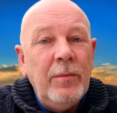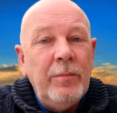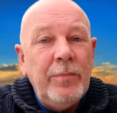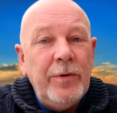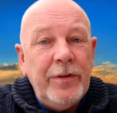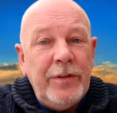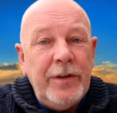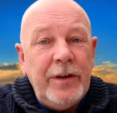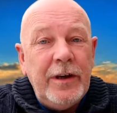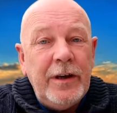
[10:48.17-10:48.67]

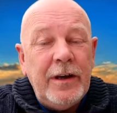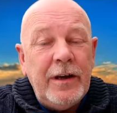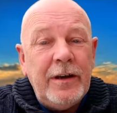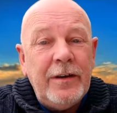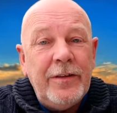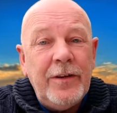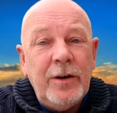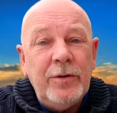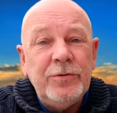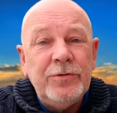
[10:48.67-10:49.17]
But
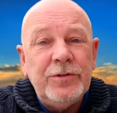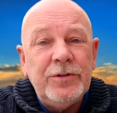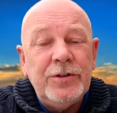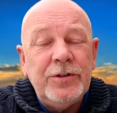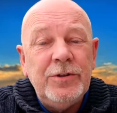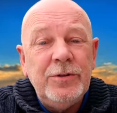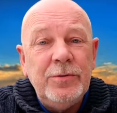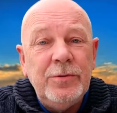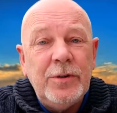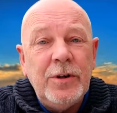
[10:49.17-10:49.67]
there, those
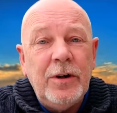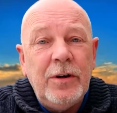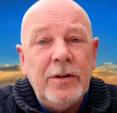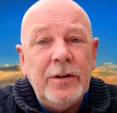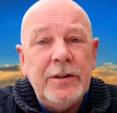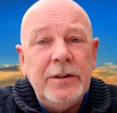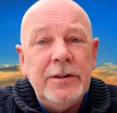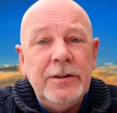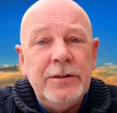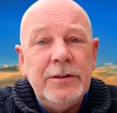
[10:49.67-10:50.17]
two
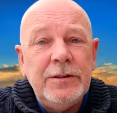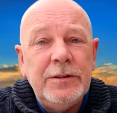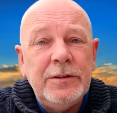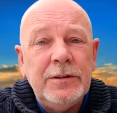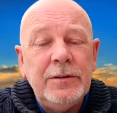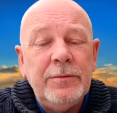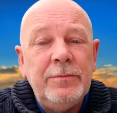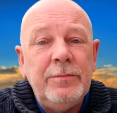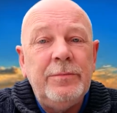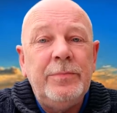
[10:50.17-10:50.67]
guys
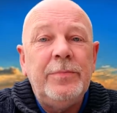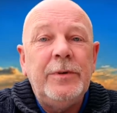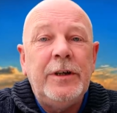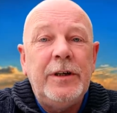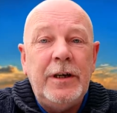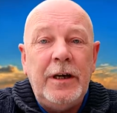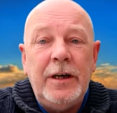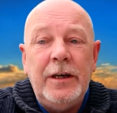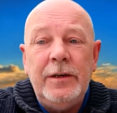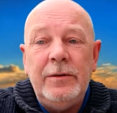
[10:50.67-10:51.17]

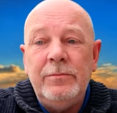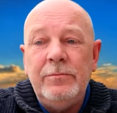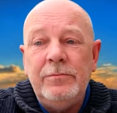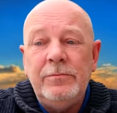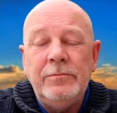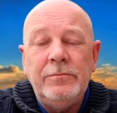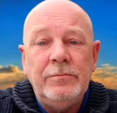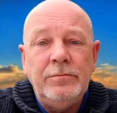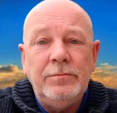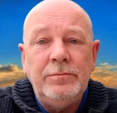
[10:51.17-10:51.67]

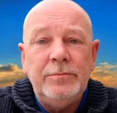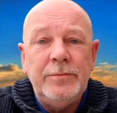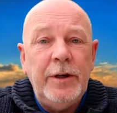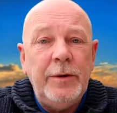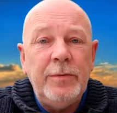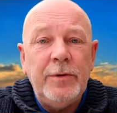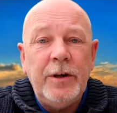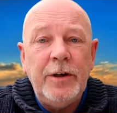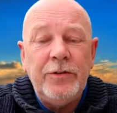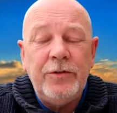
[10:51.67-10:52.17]
became
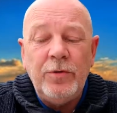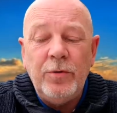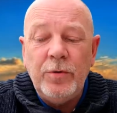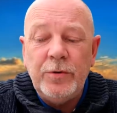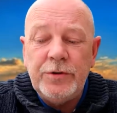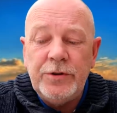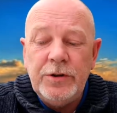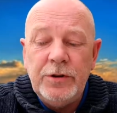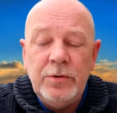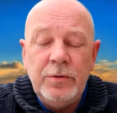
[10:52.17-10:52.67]
people I
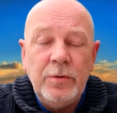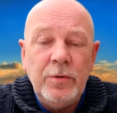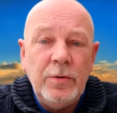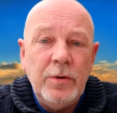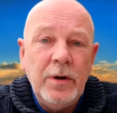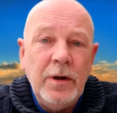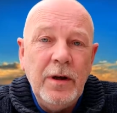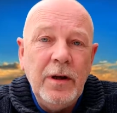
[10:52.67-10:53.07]
talked to,